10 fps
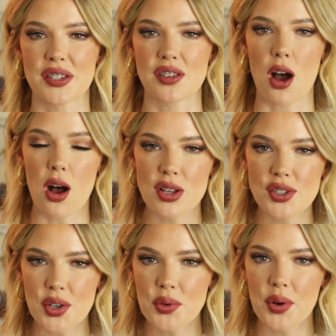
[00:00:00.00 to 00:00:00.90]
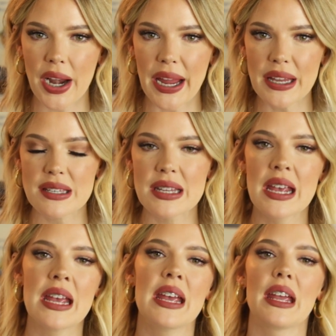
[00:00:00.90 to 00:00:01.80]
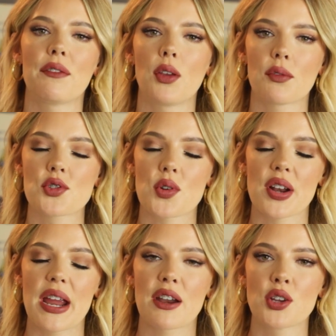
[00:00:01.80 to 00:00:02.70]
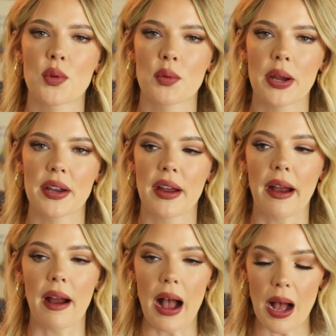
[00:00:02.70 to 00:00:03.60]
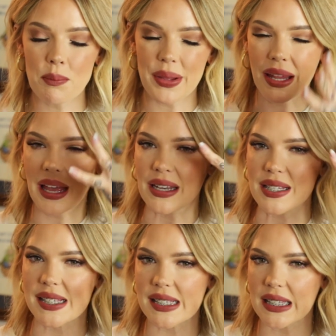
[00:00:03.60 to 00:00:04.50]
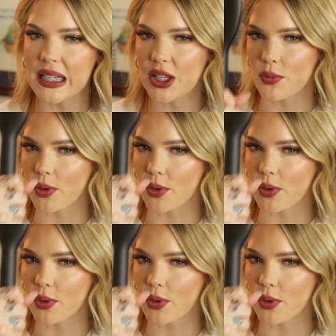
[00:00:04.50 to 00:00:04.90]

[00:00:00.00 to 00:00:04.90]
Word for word: This is also great if you have shorter hair and you wanna wear your hair up and kind of sleek,